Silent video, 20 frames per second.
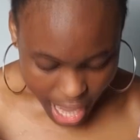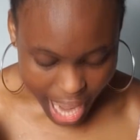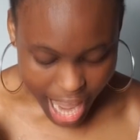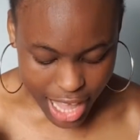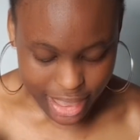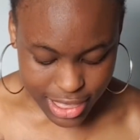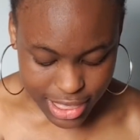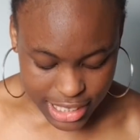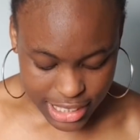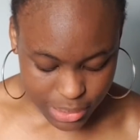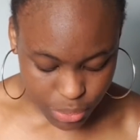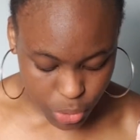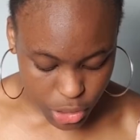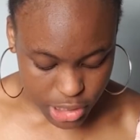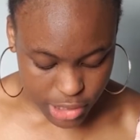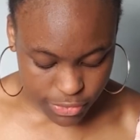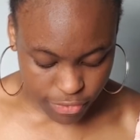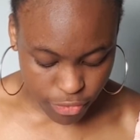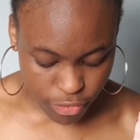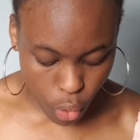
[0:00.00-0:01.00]
And this
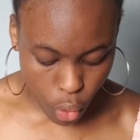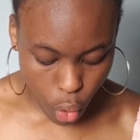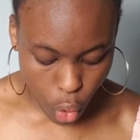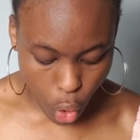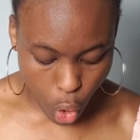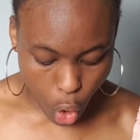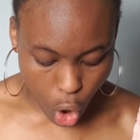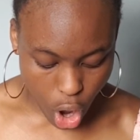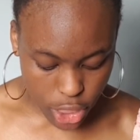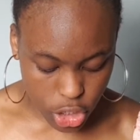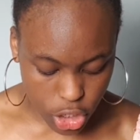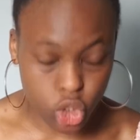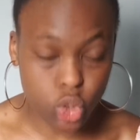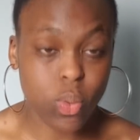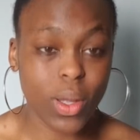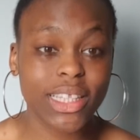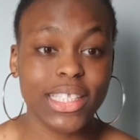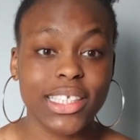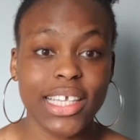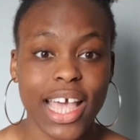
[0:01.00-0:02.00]
was for the
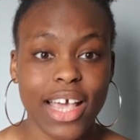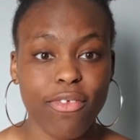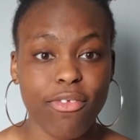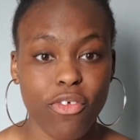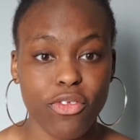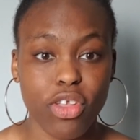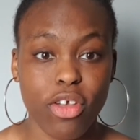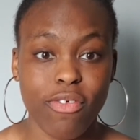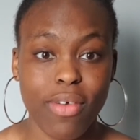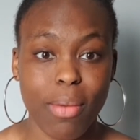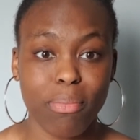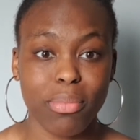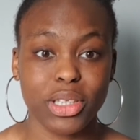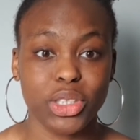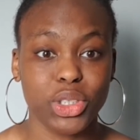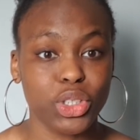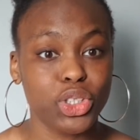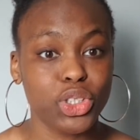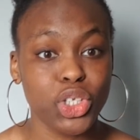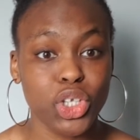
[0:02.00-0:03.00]
28th of November,
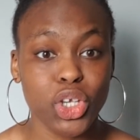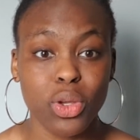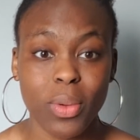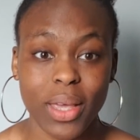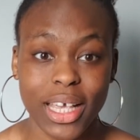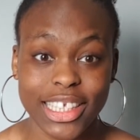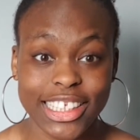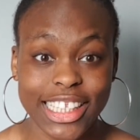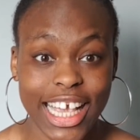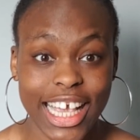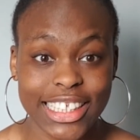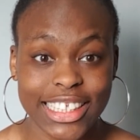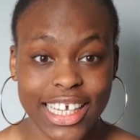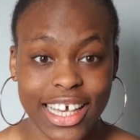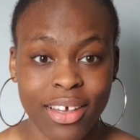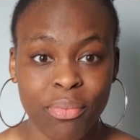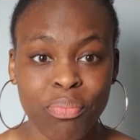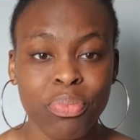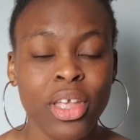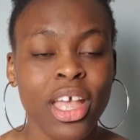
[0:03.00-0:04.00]
so 2 weeks
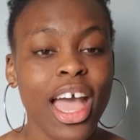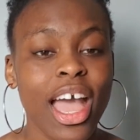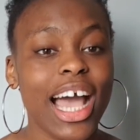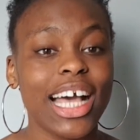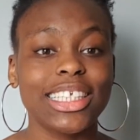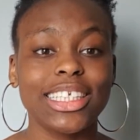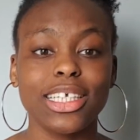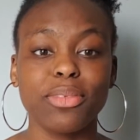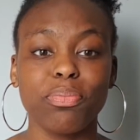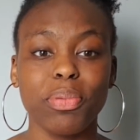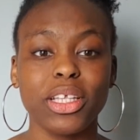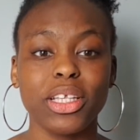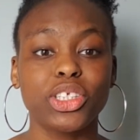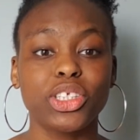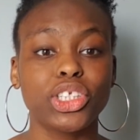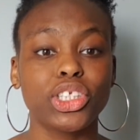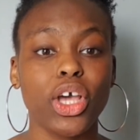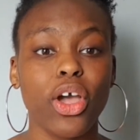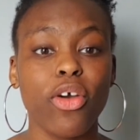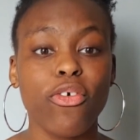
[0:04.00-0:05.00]
later. As I'd been
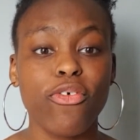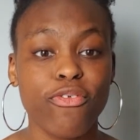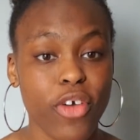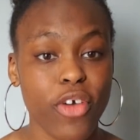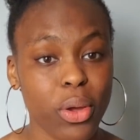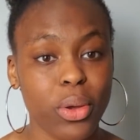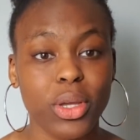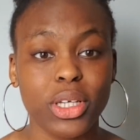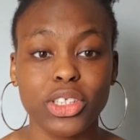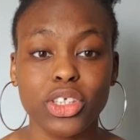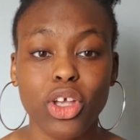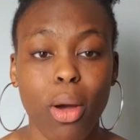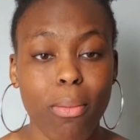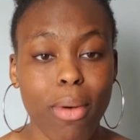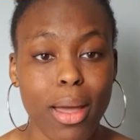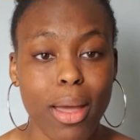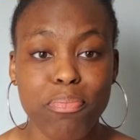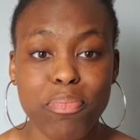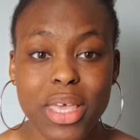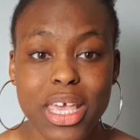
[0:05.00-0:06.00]
so focused on
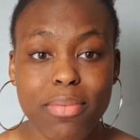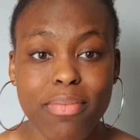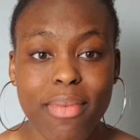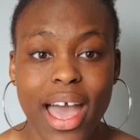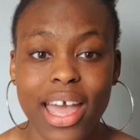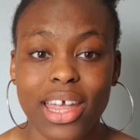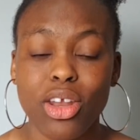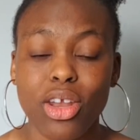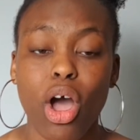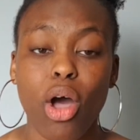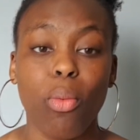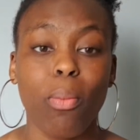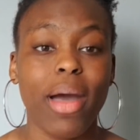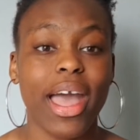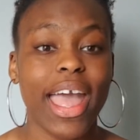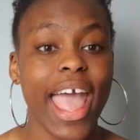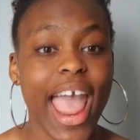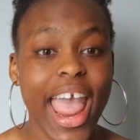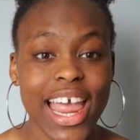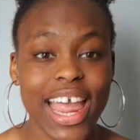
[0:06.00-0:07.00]
my BMAT and on
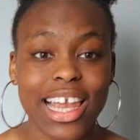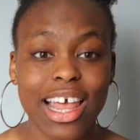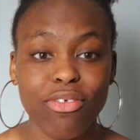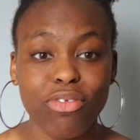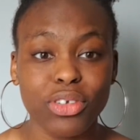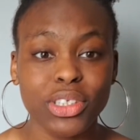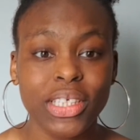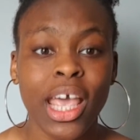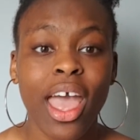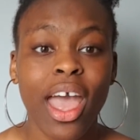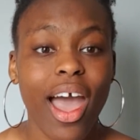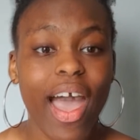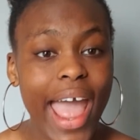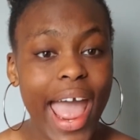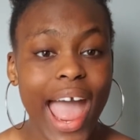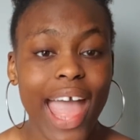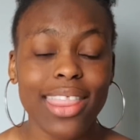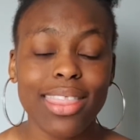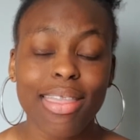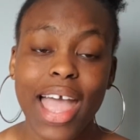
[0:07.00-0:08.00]
my A-levels, I
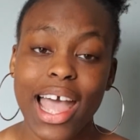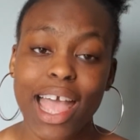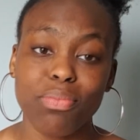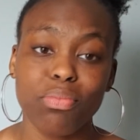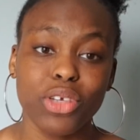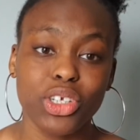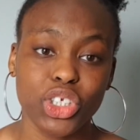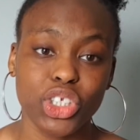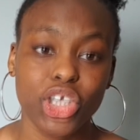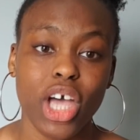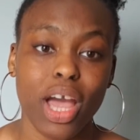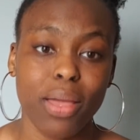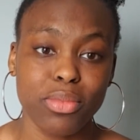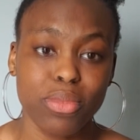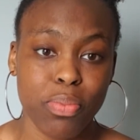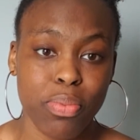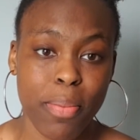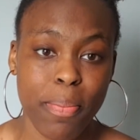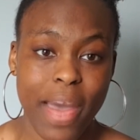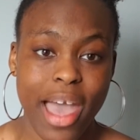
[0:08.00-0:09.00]
hadn't had much time
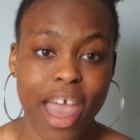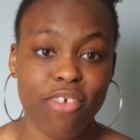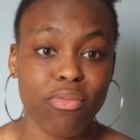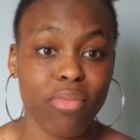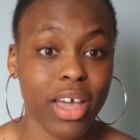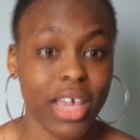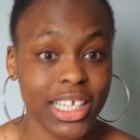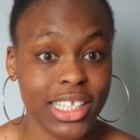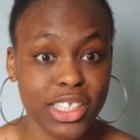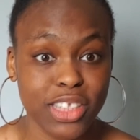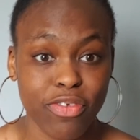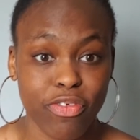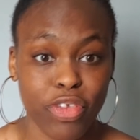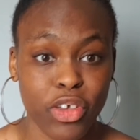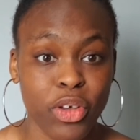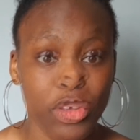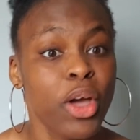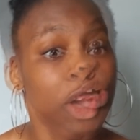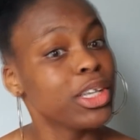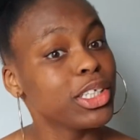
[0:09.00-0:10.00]
to prepare for my
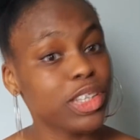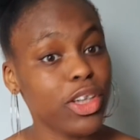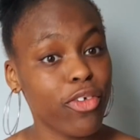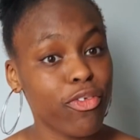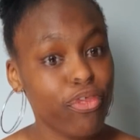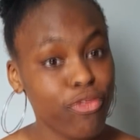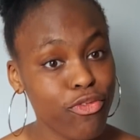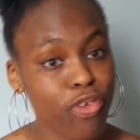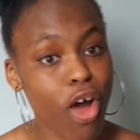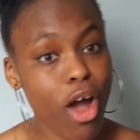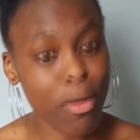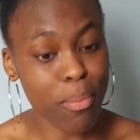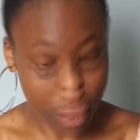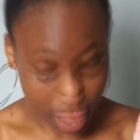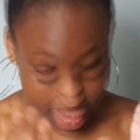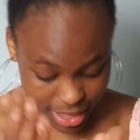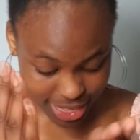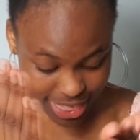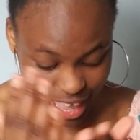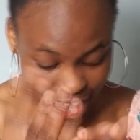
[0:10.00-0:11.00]
interview. So from
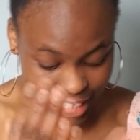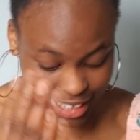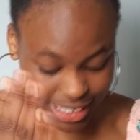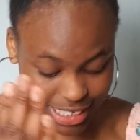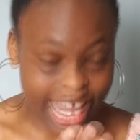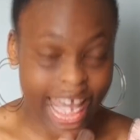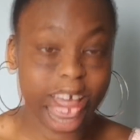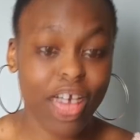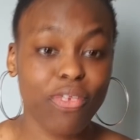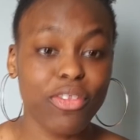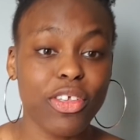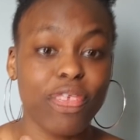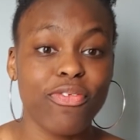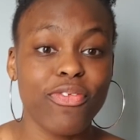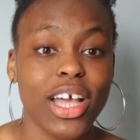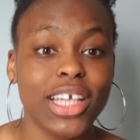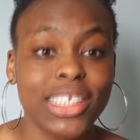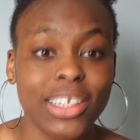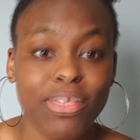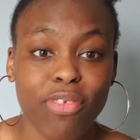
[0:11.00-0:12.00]
that day of the
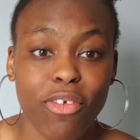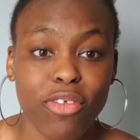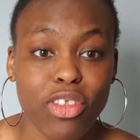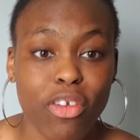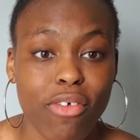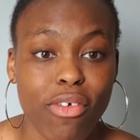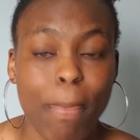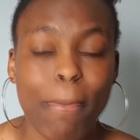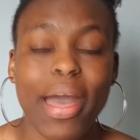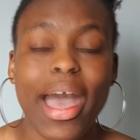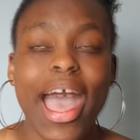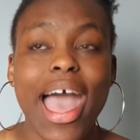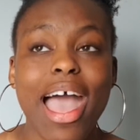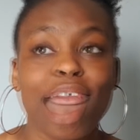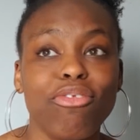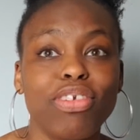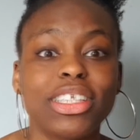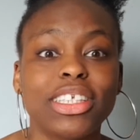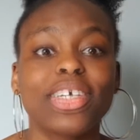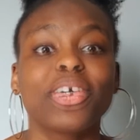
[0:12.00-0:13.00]
13th of November,
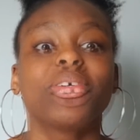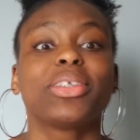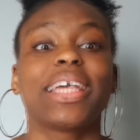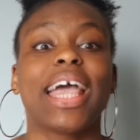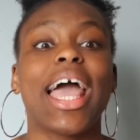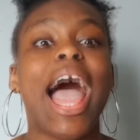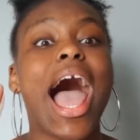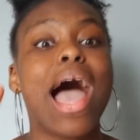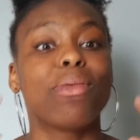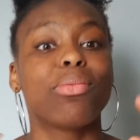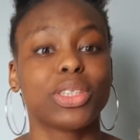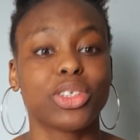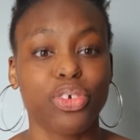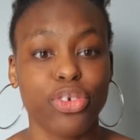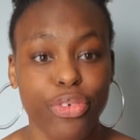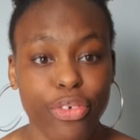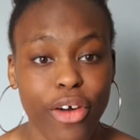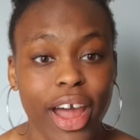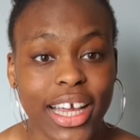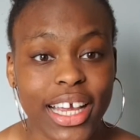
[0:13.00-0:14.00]
every single day I was
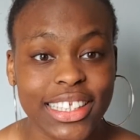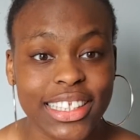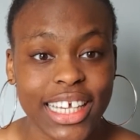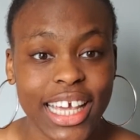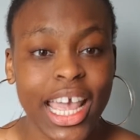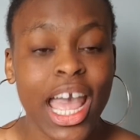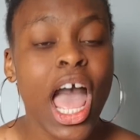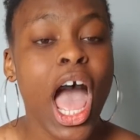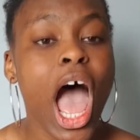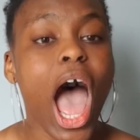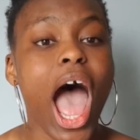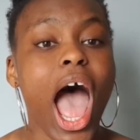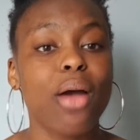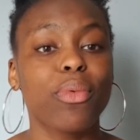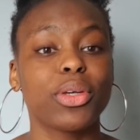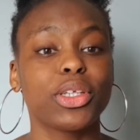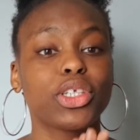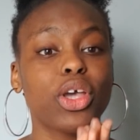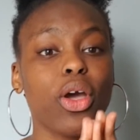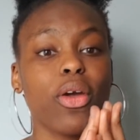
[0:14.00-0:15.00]
grinding. I
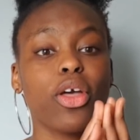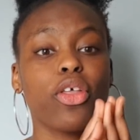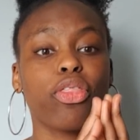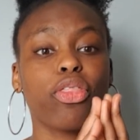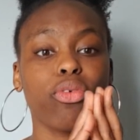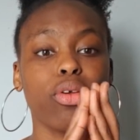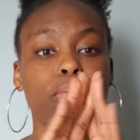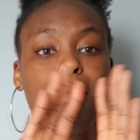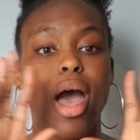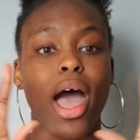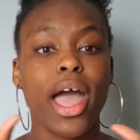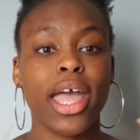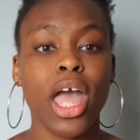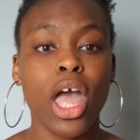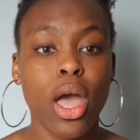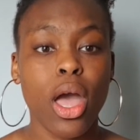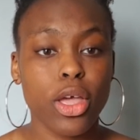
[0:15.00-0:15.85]
was going through my